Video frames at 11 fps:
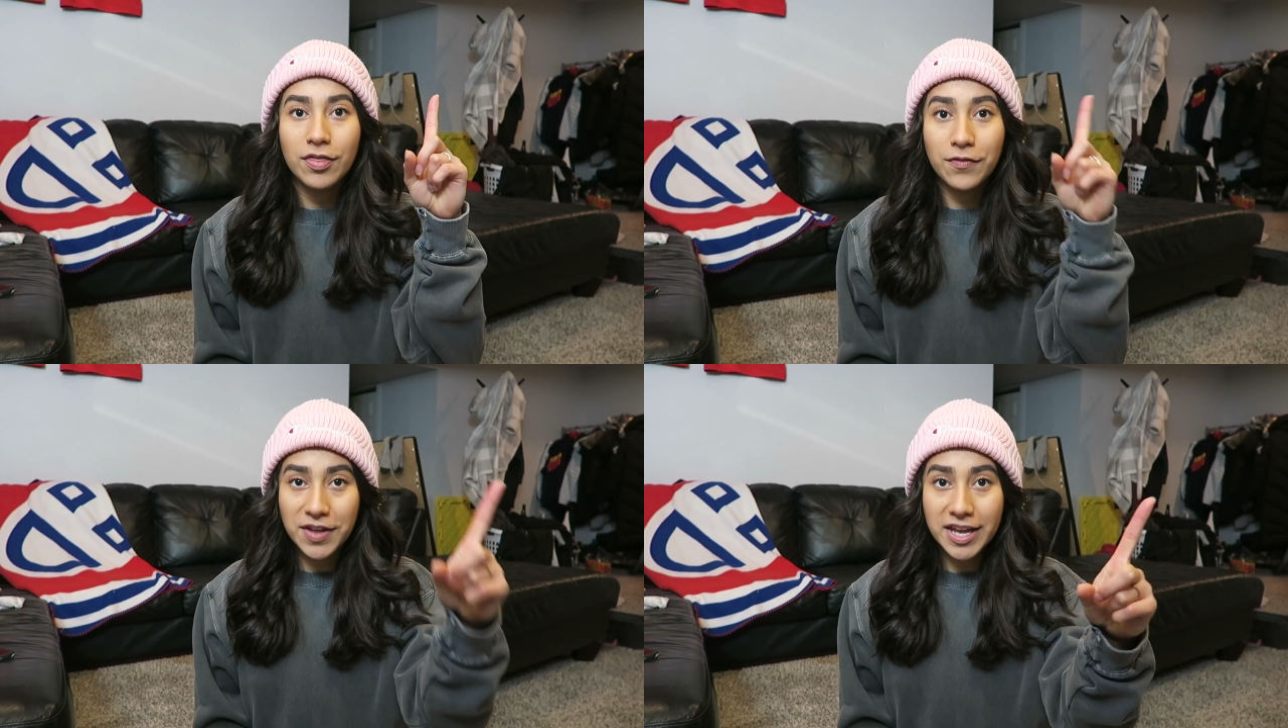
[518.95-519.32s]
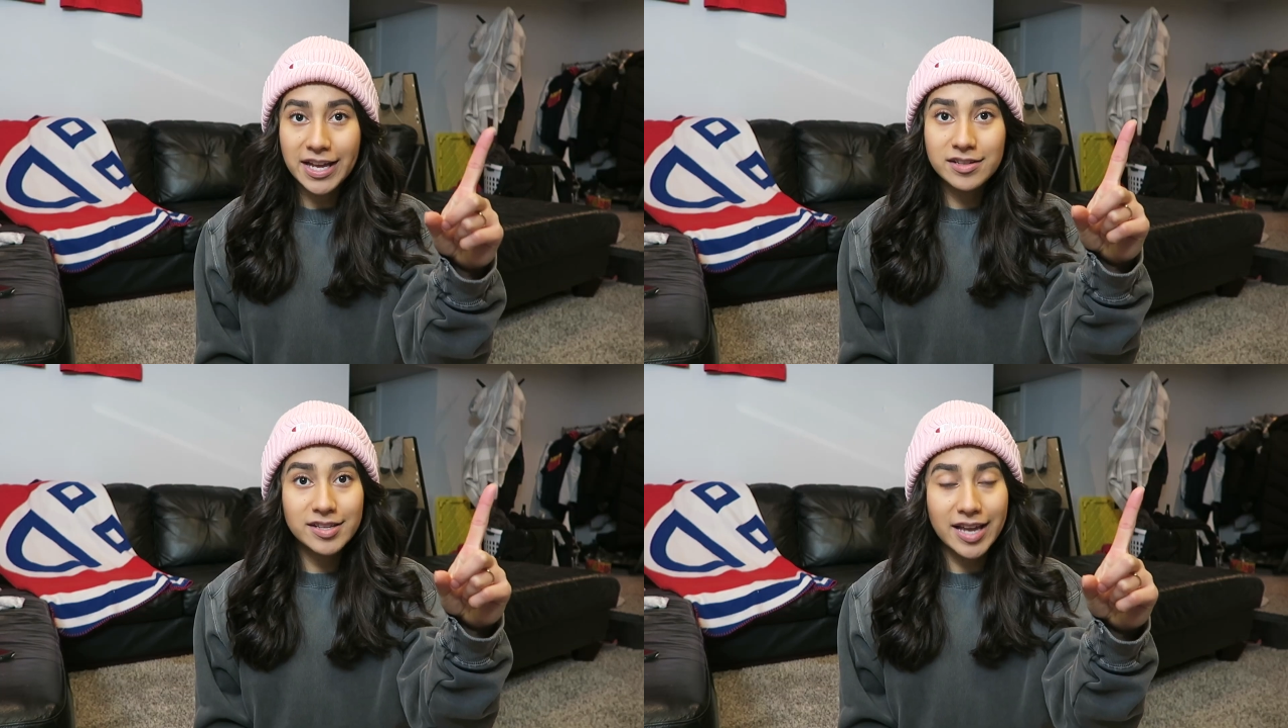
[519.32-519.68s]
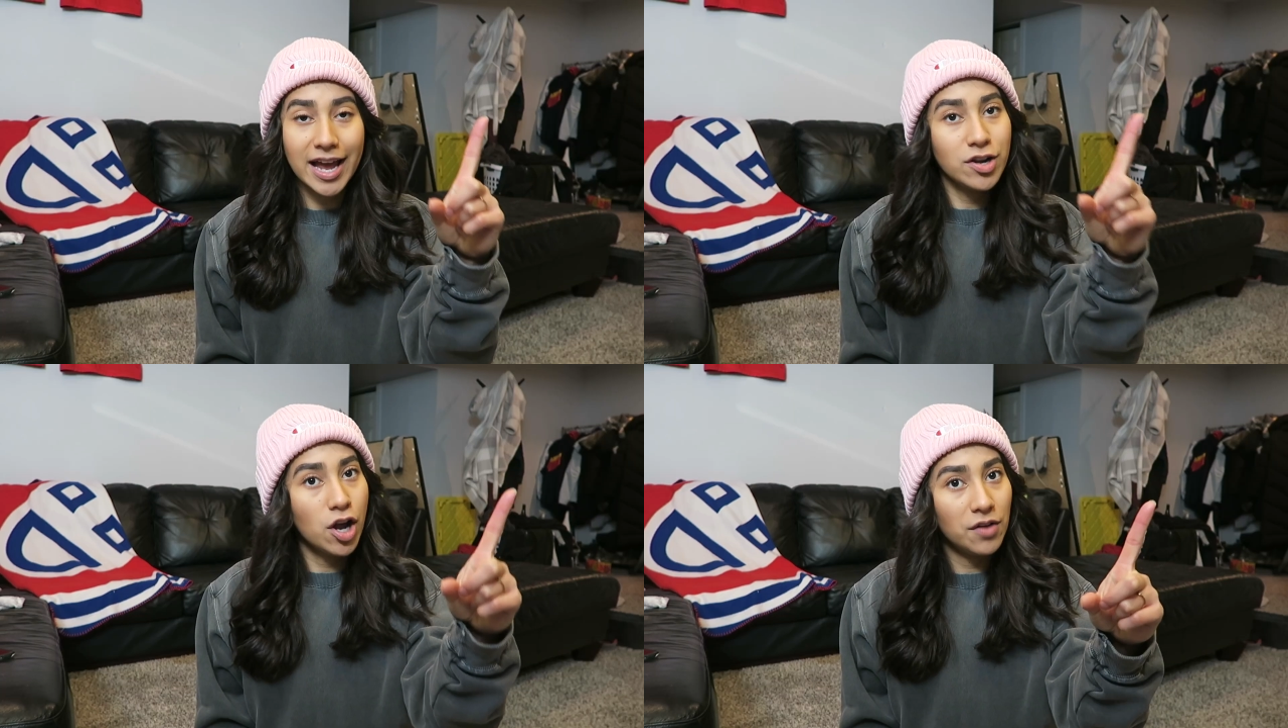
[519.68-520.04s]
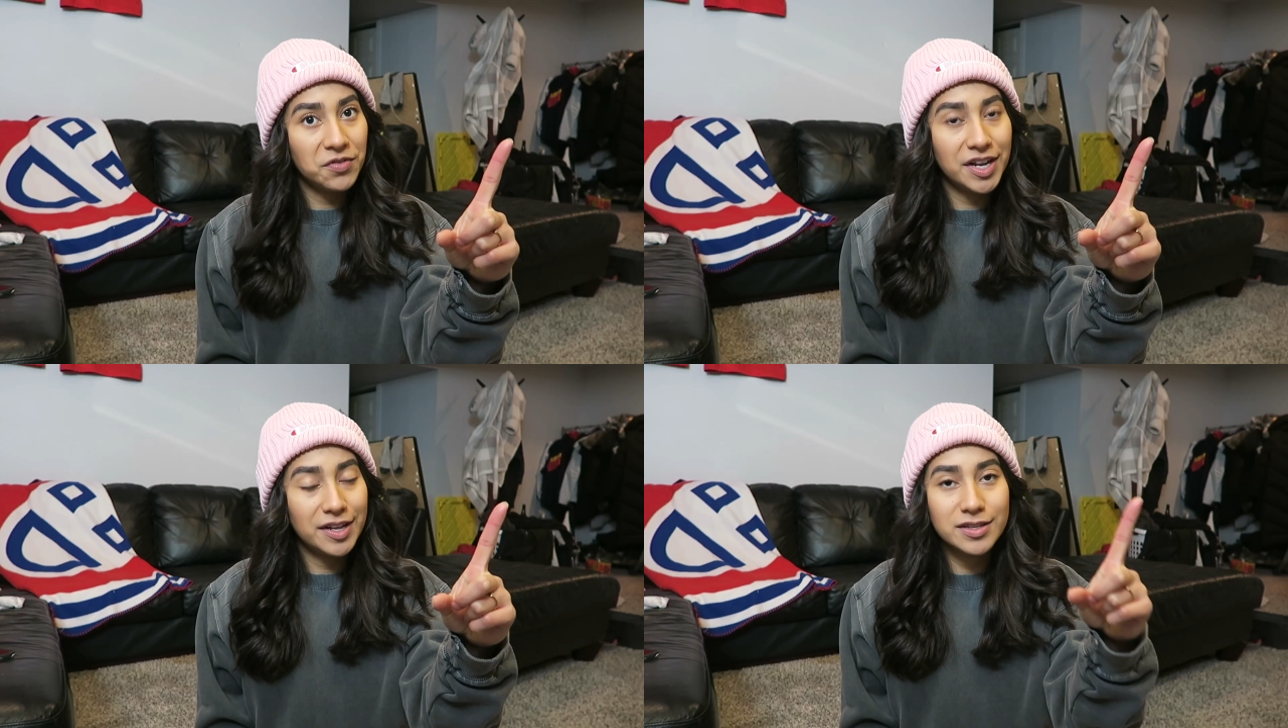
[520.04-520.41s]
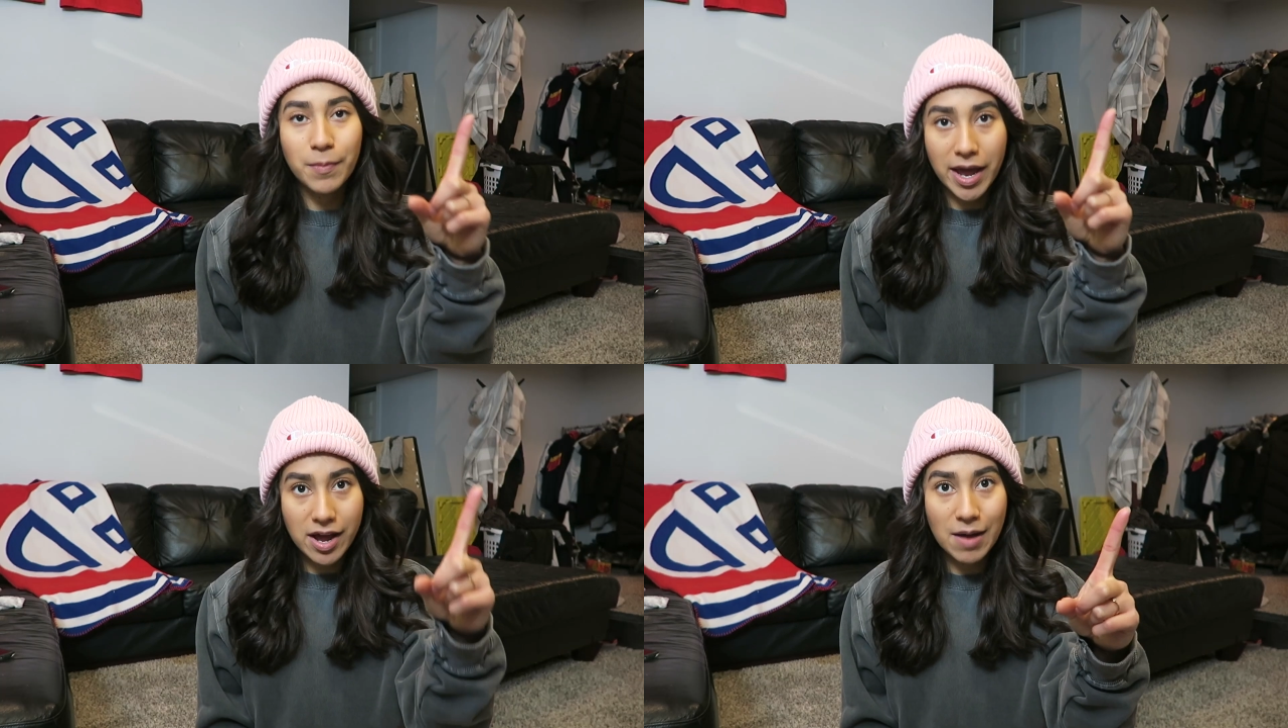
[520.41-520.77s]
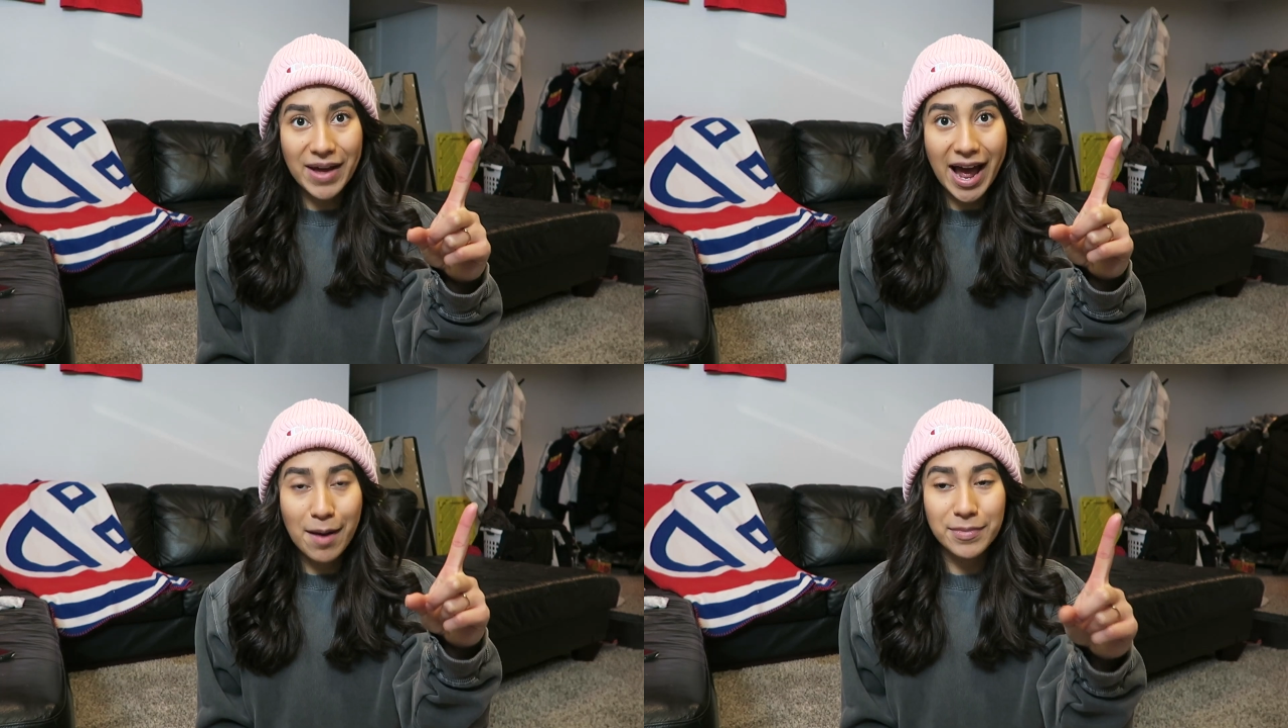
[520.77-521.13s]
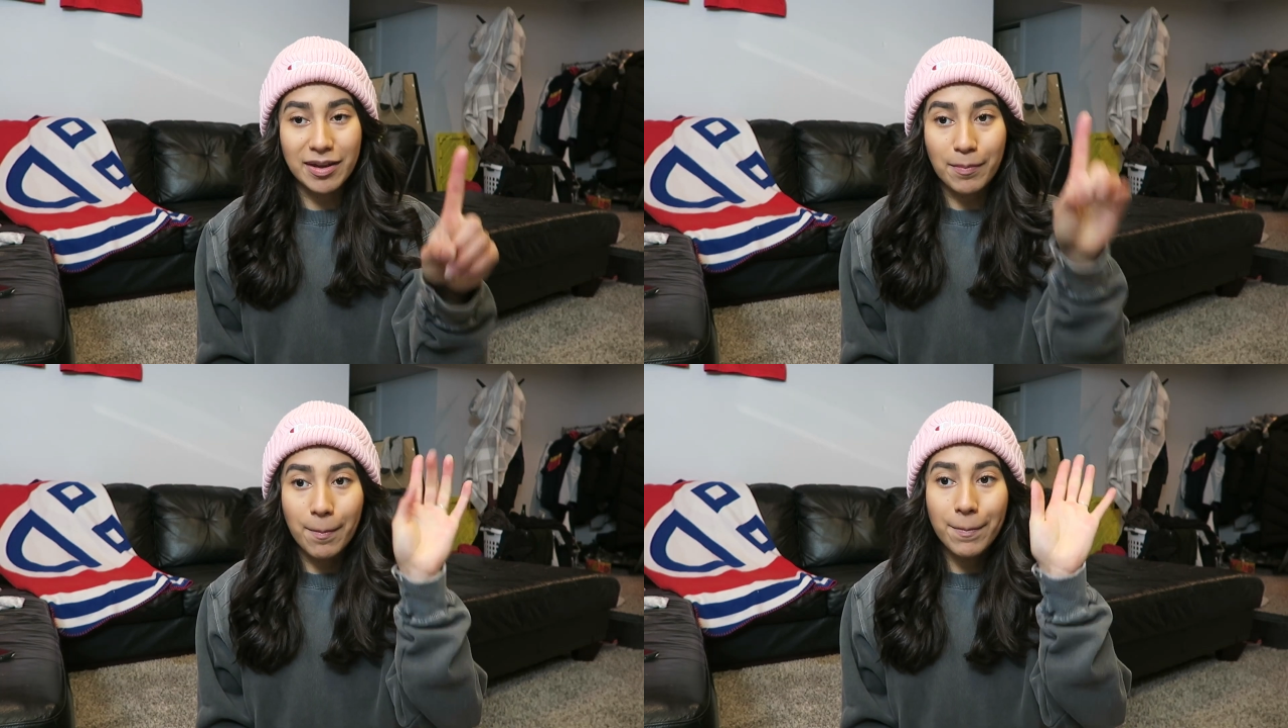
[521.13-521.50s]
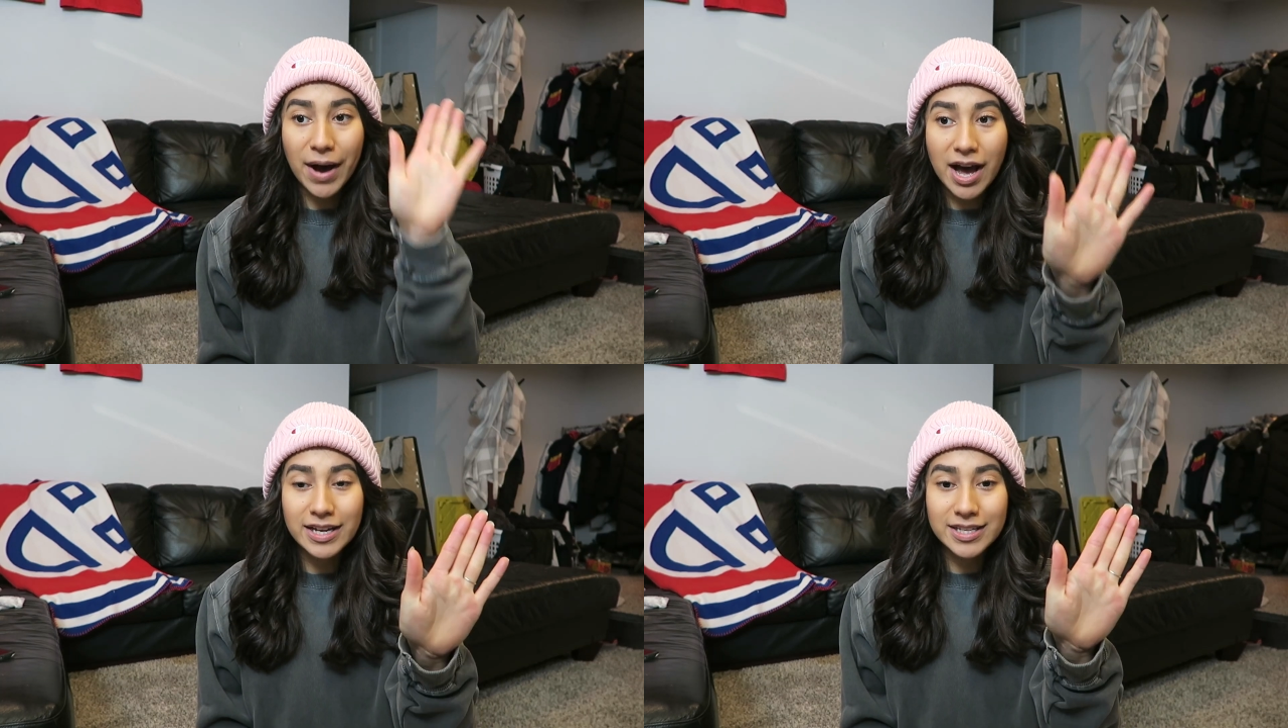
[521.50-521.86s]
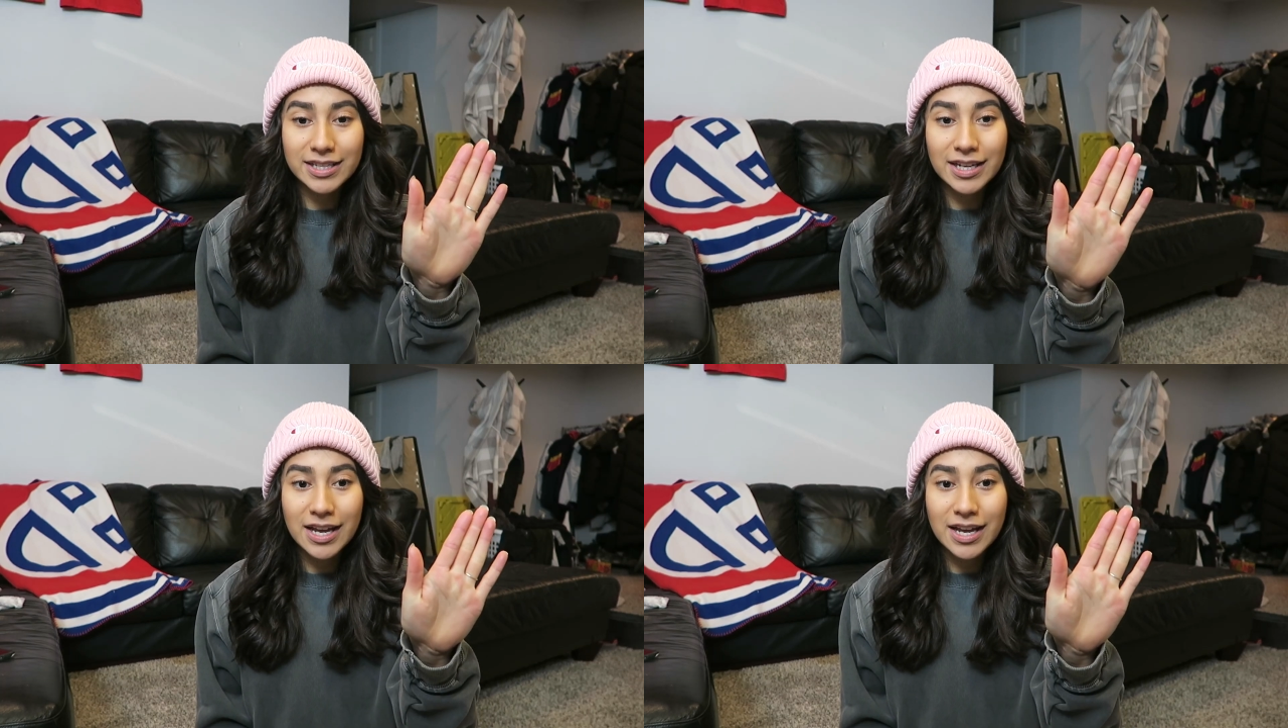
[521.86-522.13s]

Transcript: the vegans and non-vegans might come at me, but,